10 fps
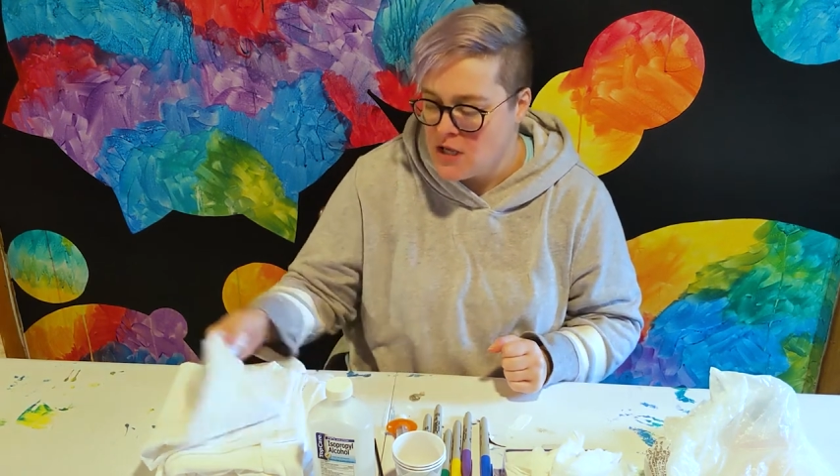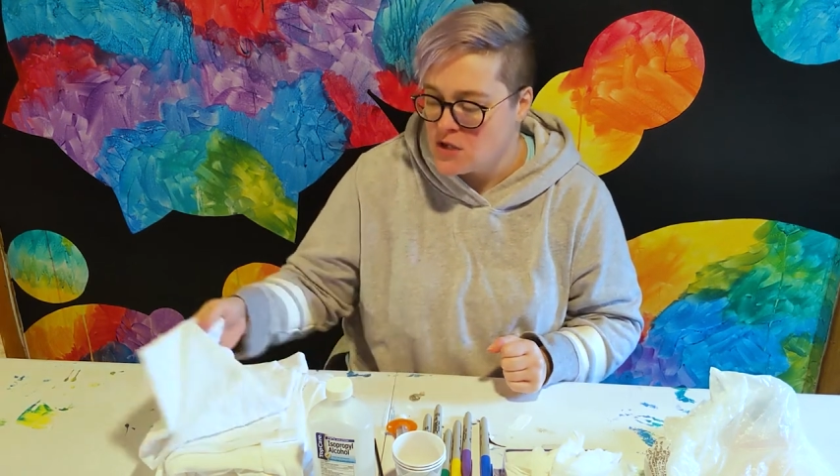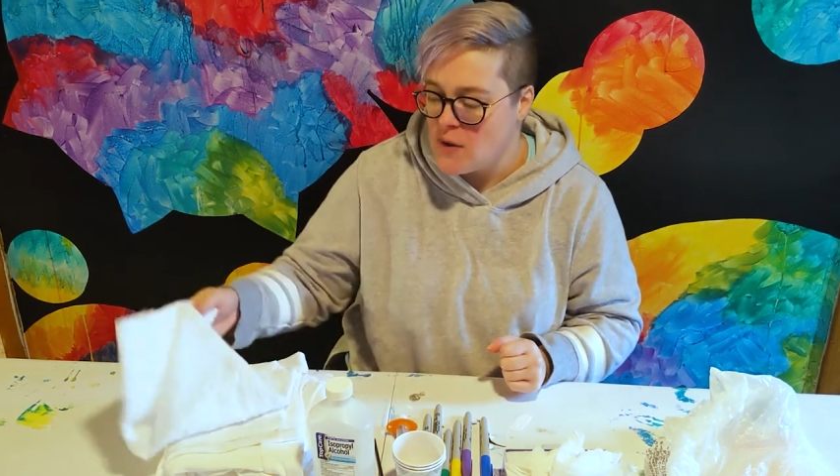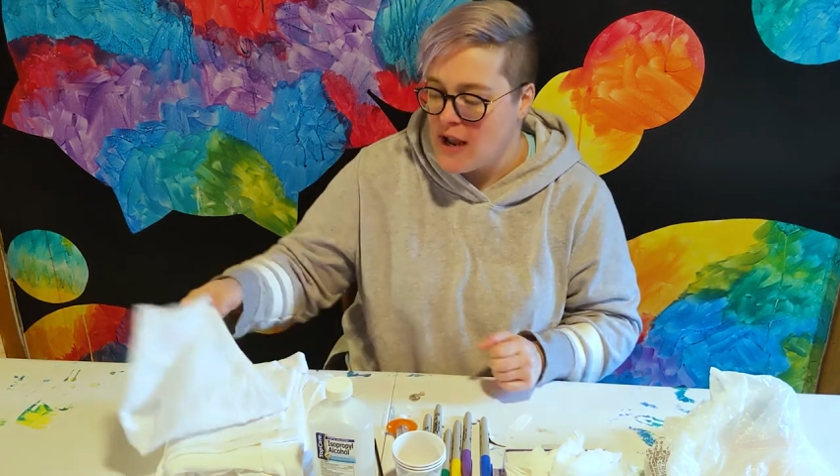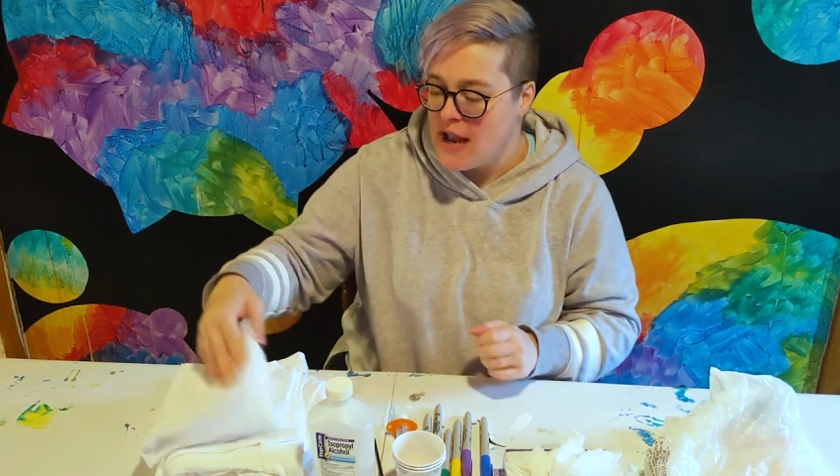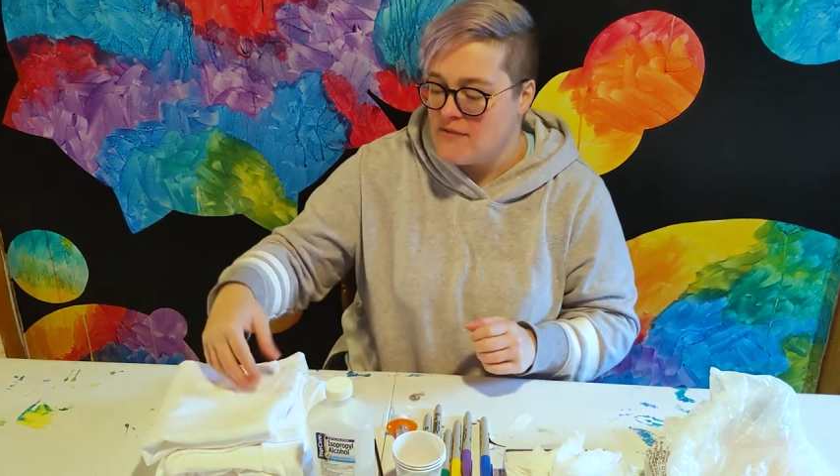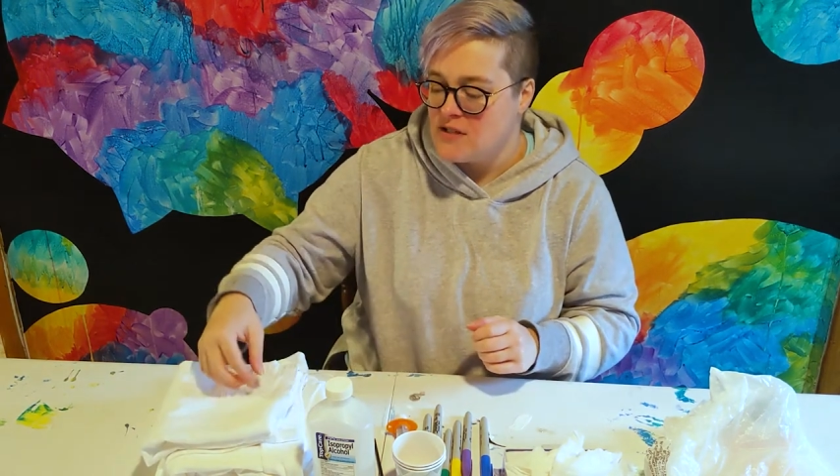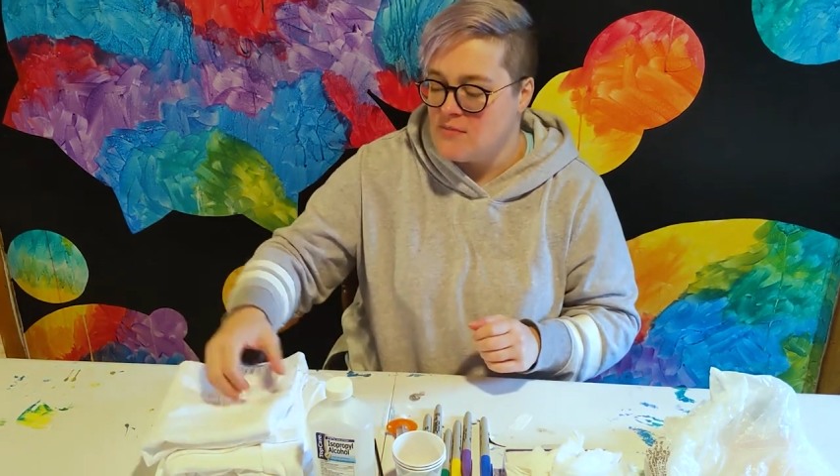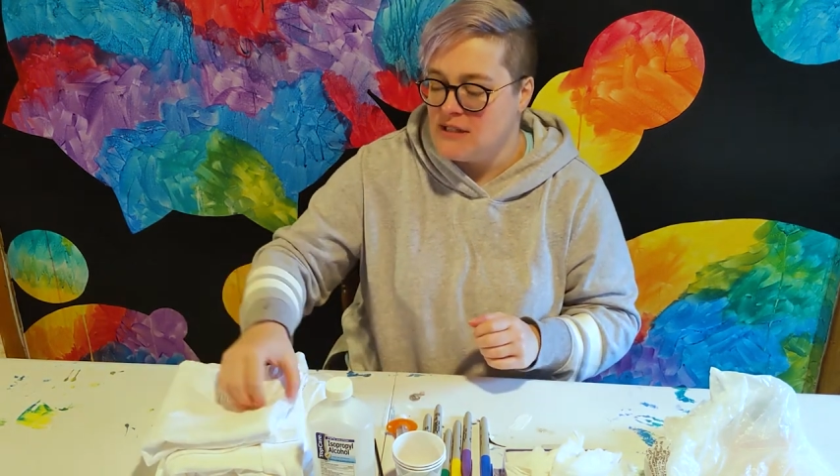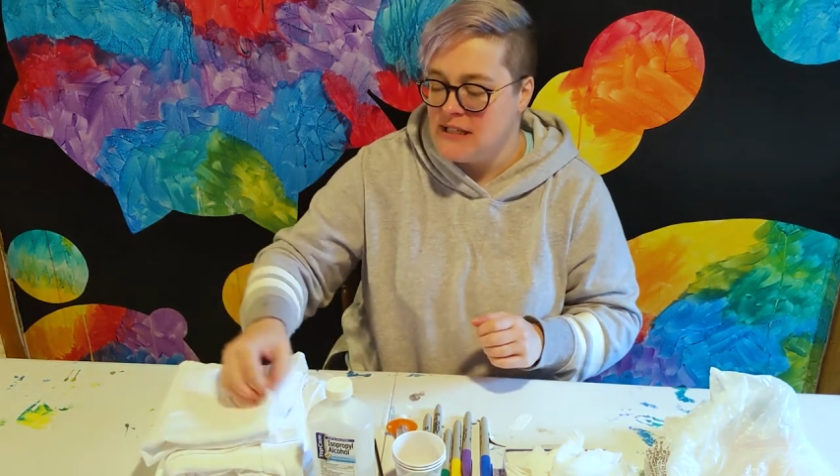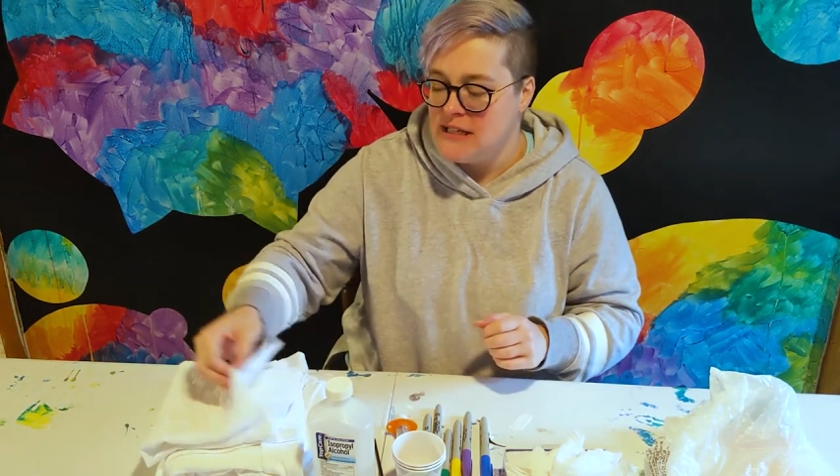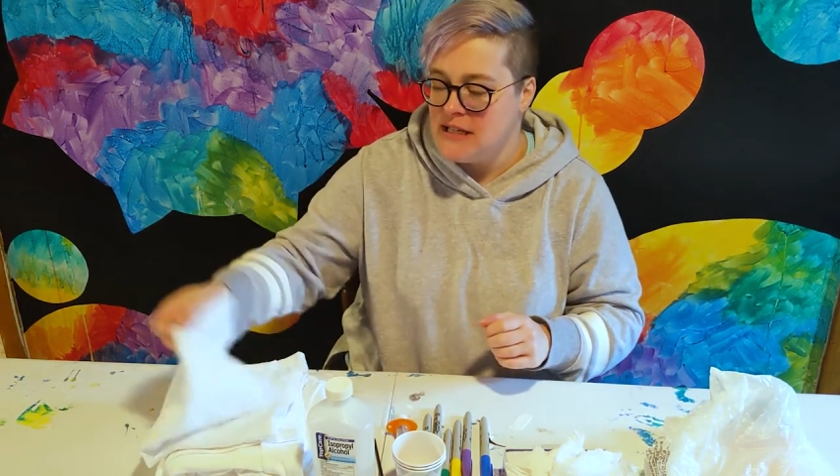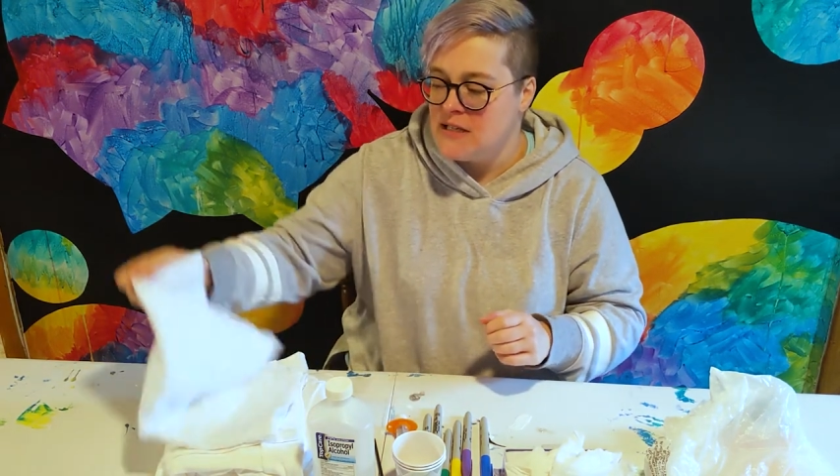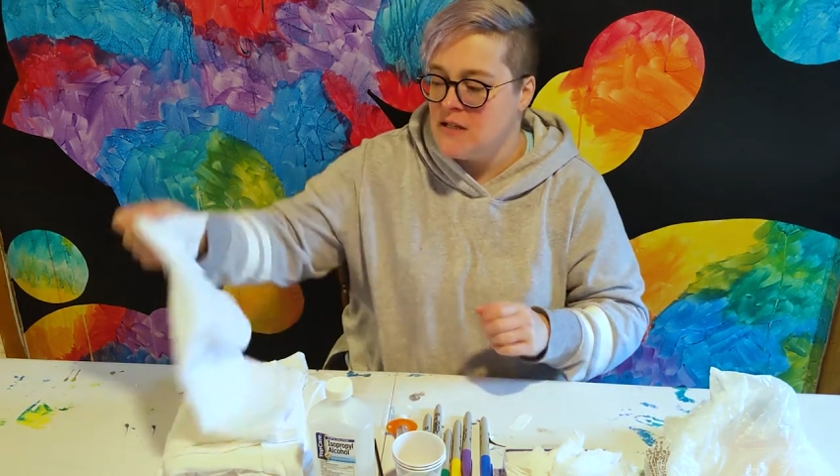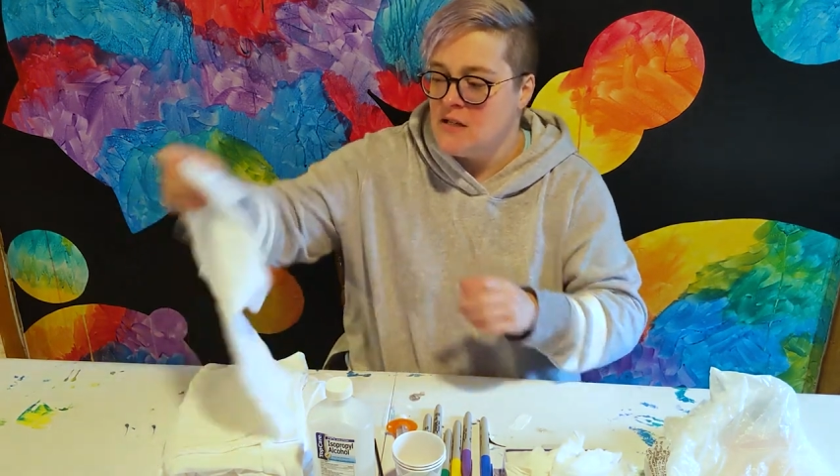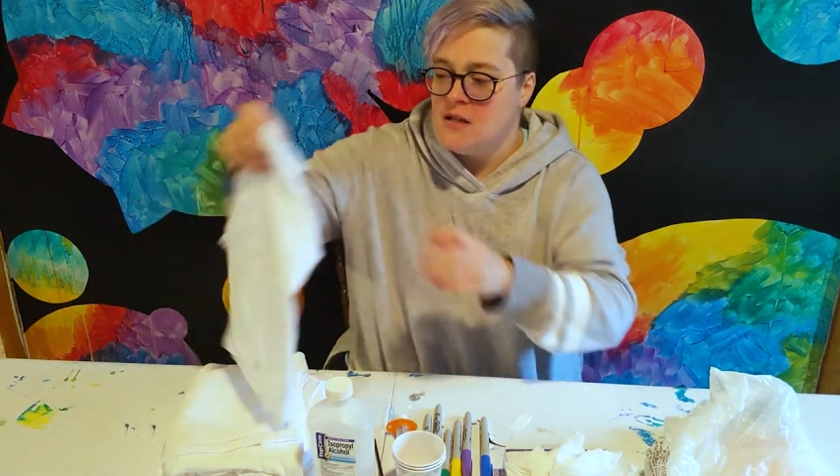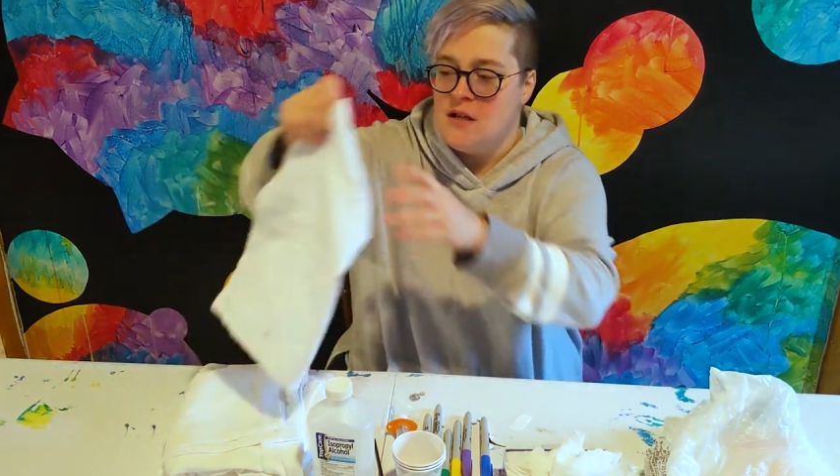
So I have some linen